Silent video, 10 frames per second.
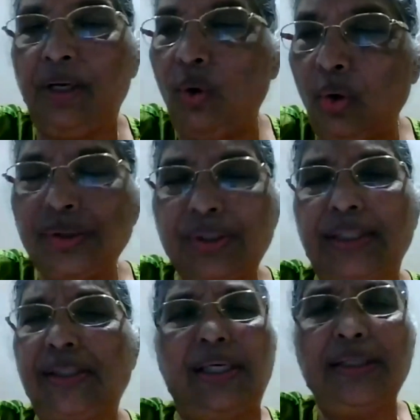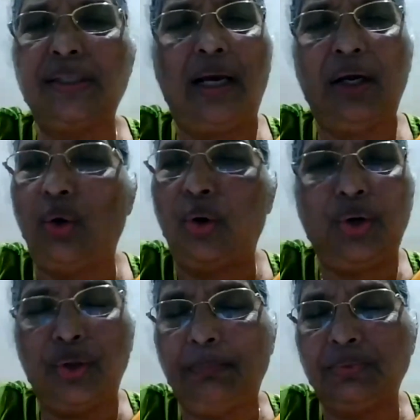No such things are known
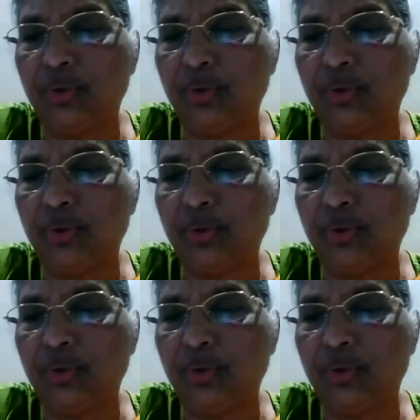to them.